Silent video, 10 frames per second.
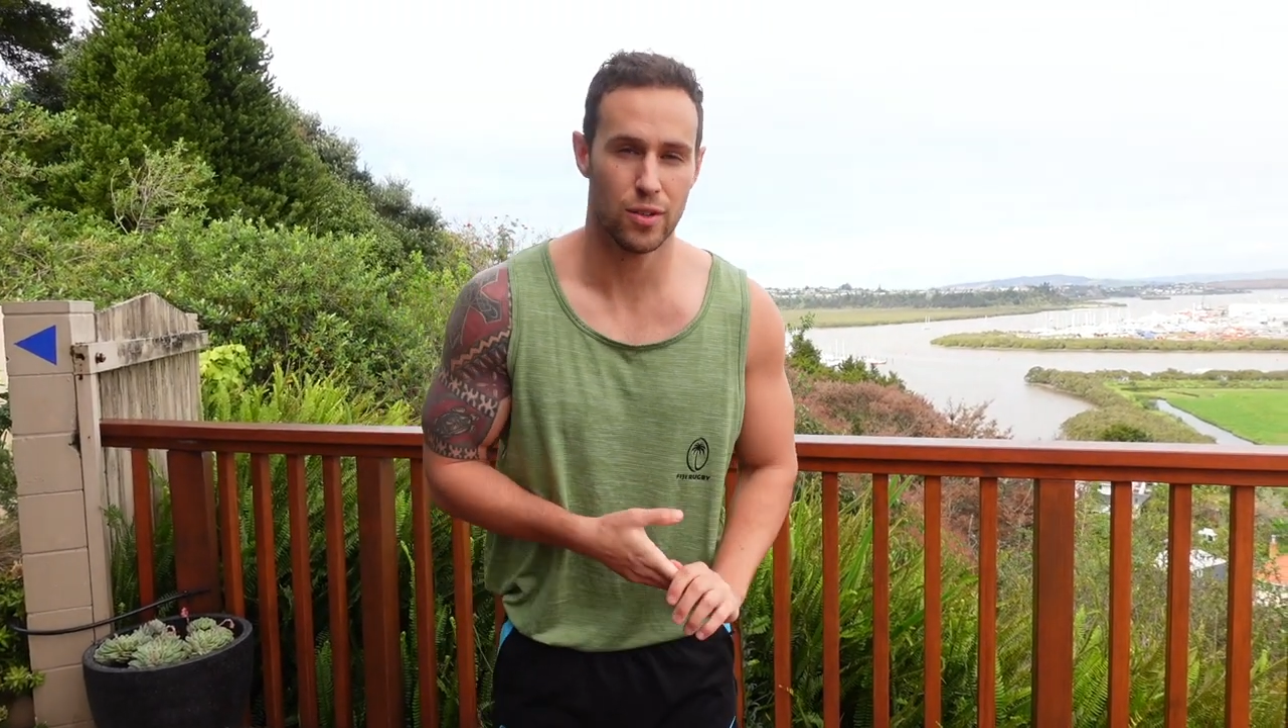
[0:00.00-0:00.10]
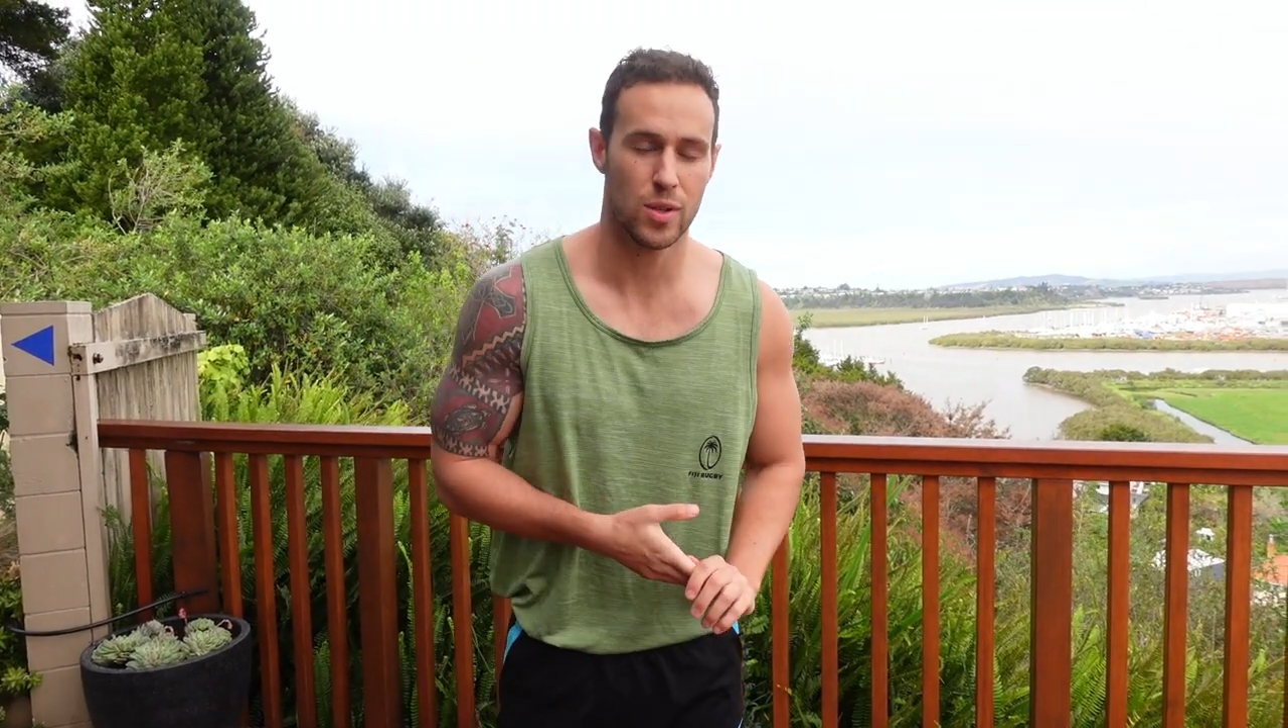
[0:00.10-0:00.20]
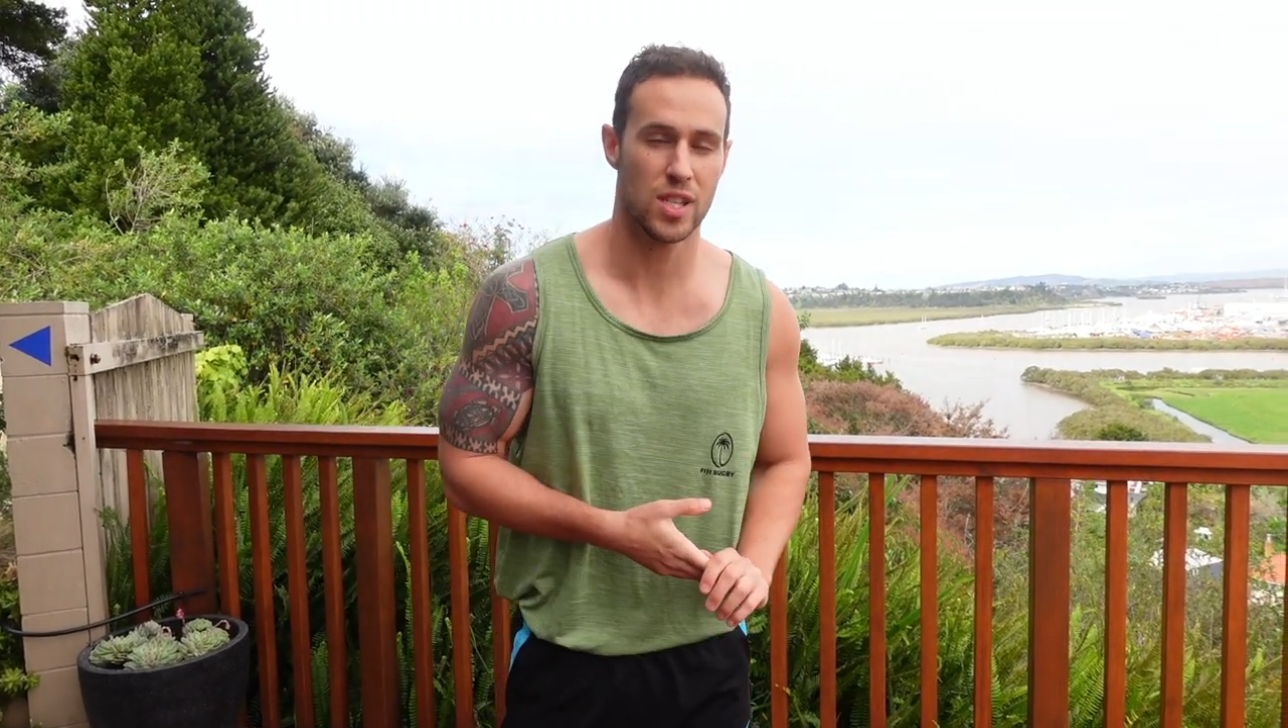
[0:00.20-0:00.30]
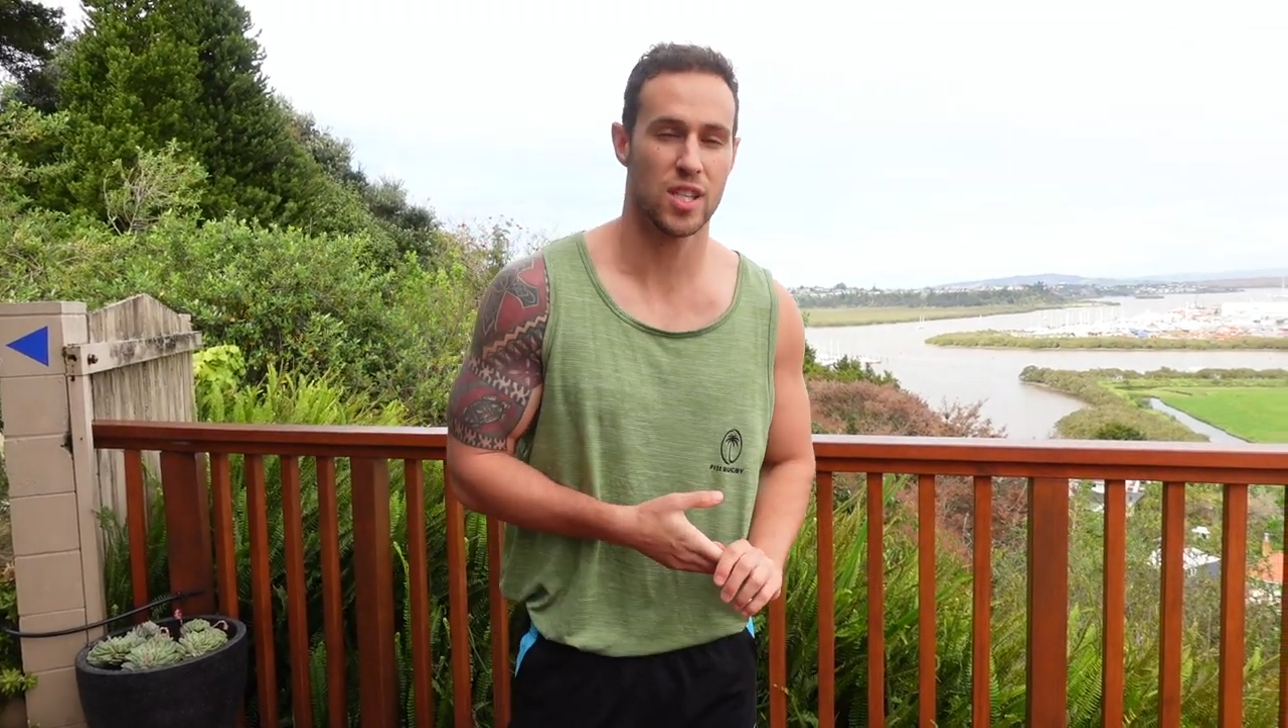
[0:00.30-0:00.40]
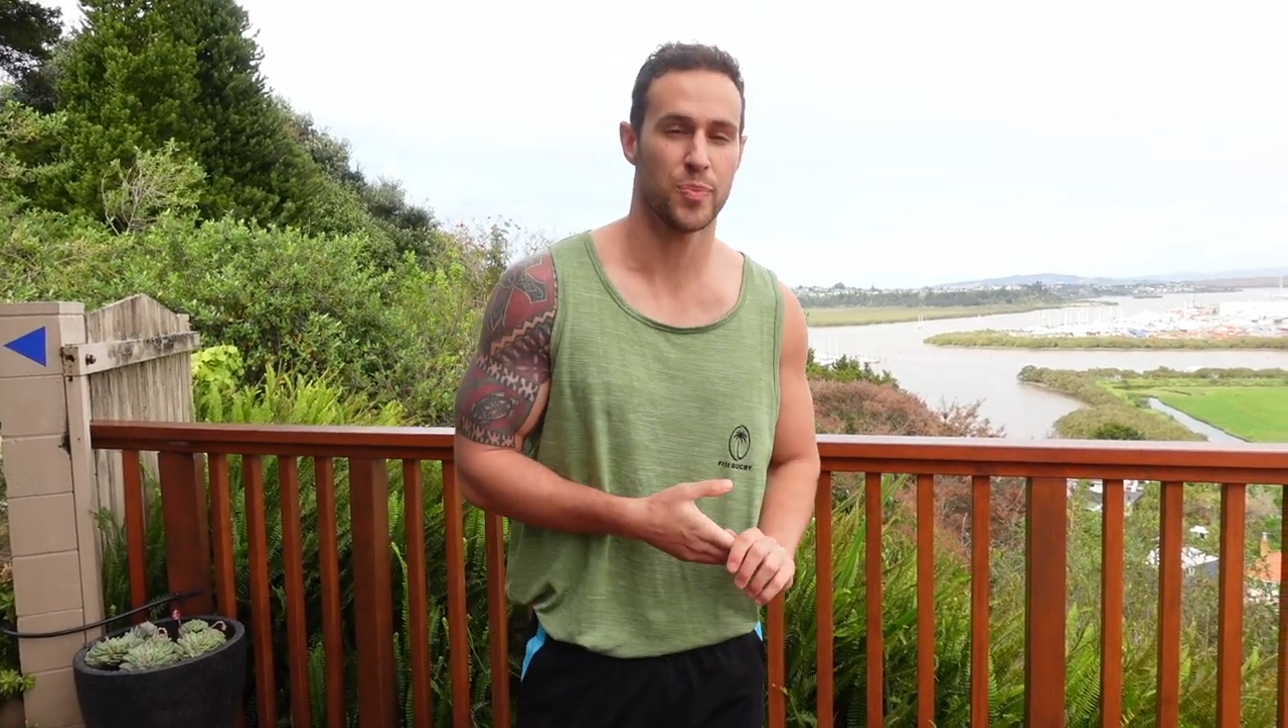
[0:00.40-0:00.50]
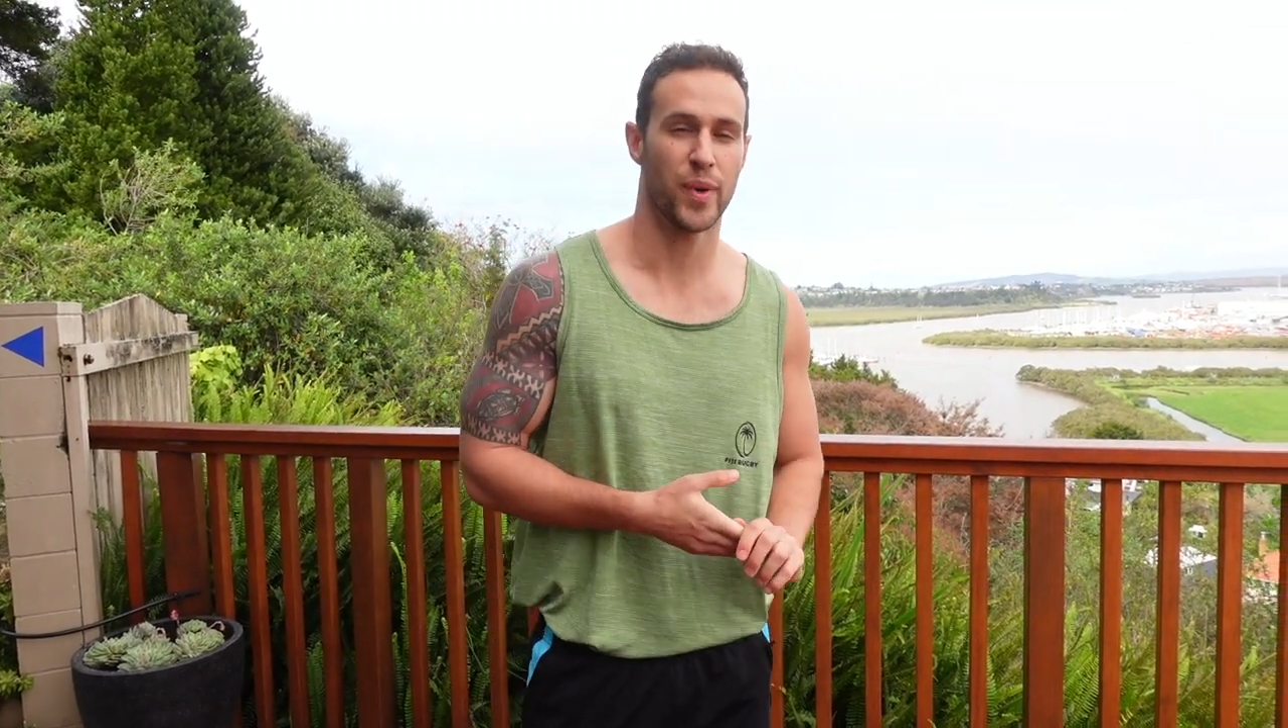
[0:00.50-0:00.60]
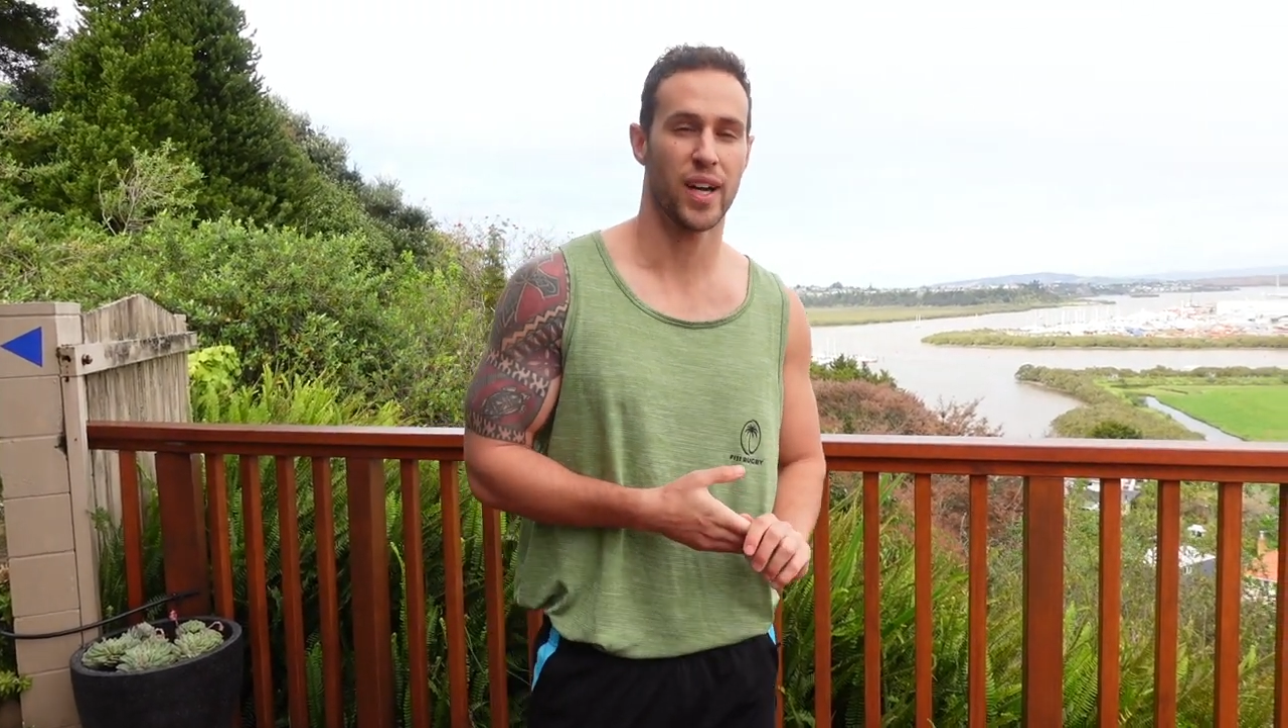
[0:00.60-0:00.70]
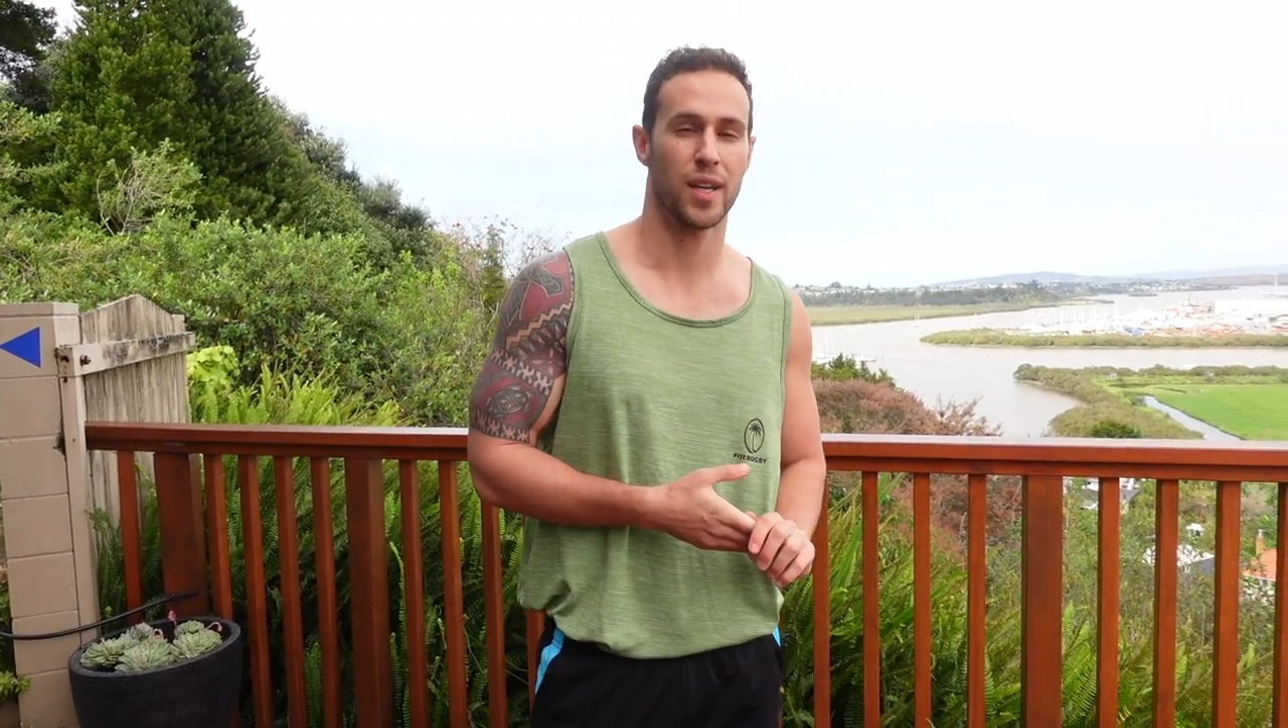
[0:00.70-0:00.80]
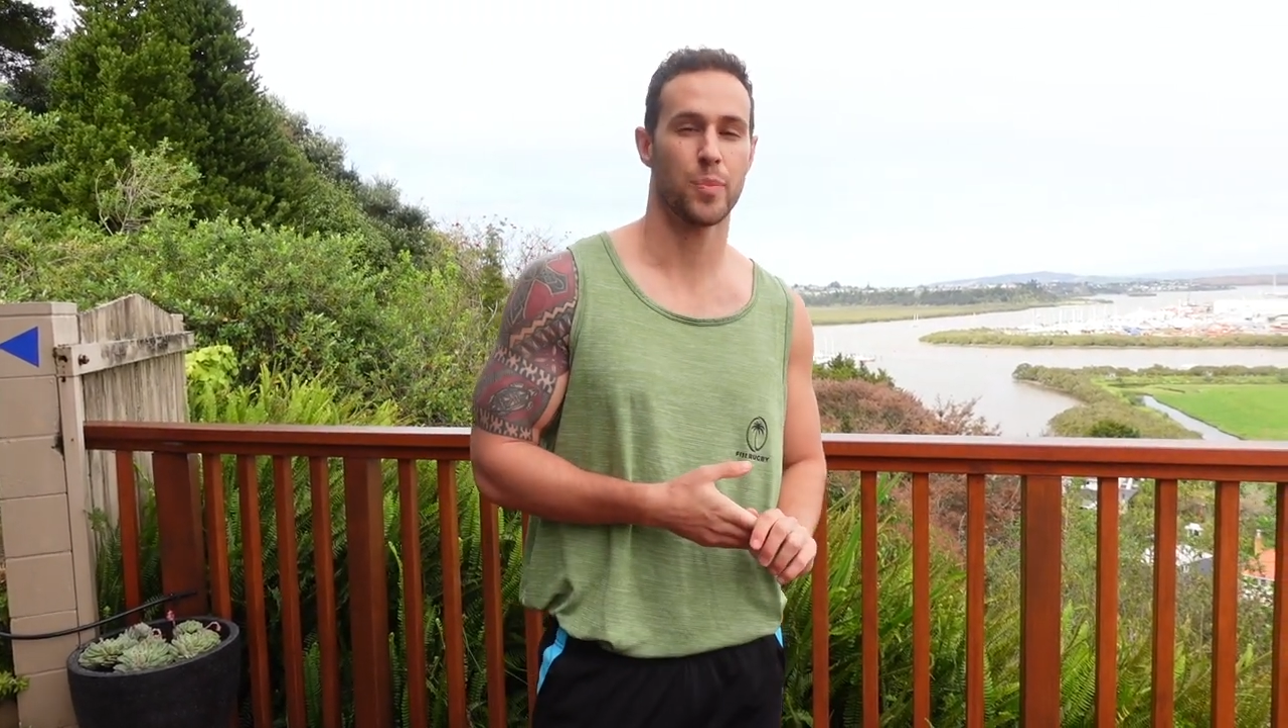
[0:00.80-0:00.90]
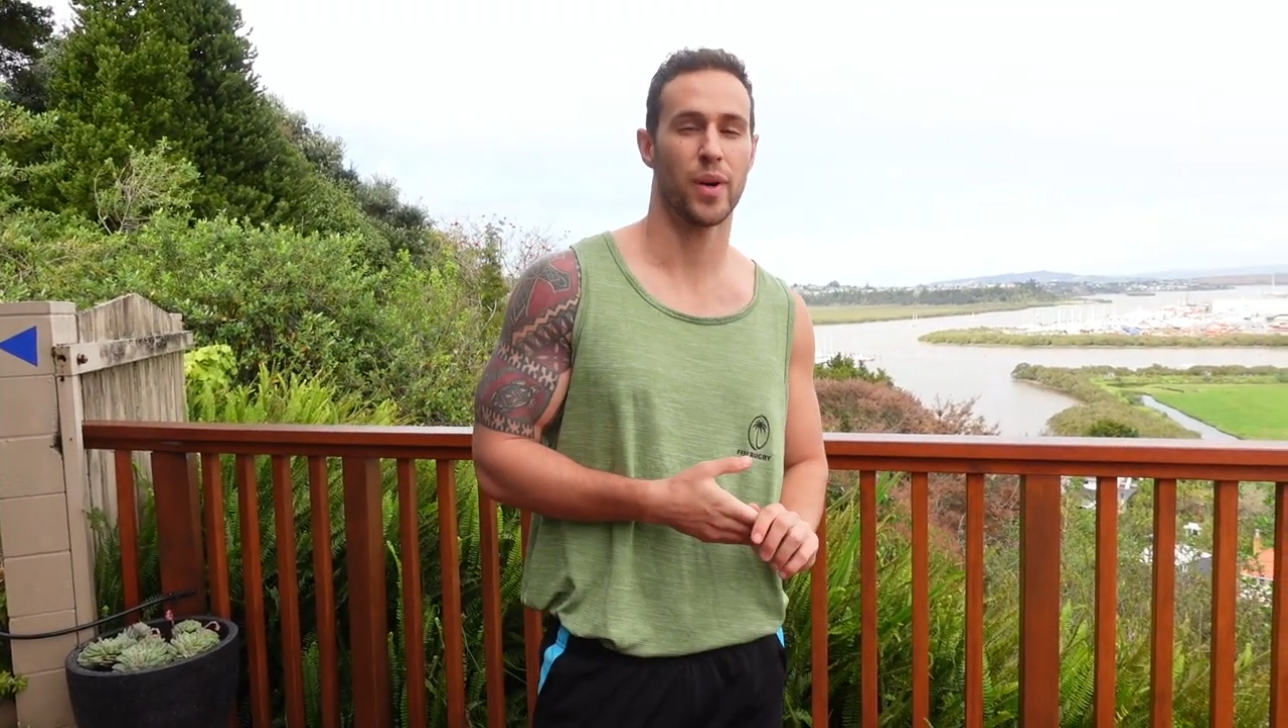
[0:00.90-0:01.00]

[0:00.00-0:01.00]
was inspired